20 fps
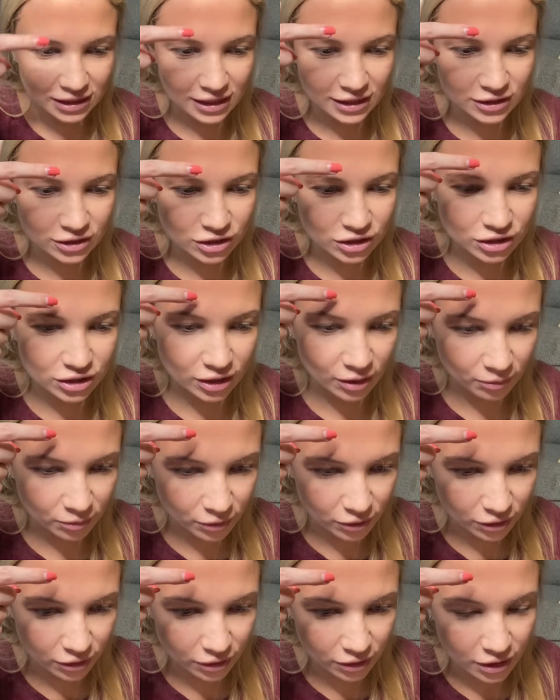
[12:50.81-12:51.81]
the
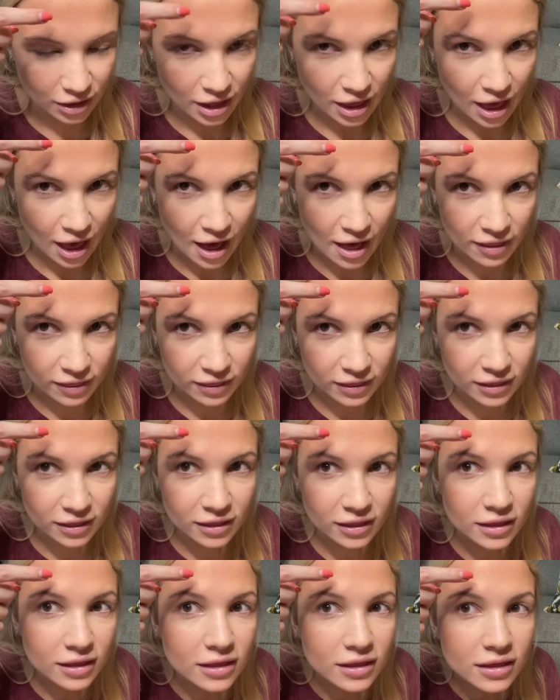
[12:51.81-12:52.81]
shimmer and
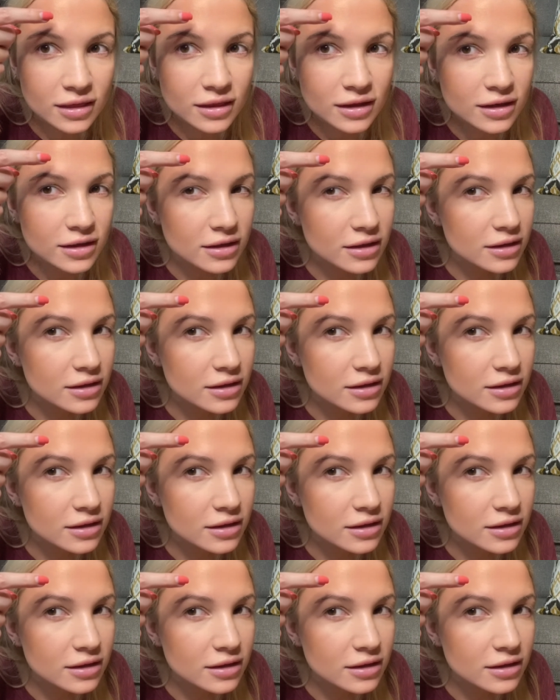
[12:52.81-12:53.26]
like,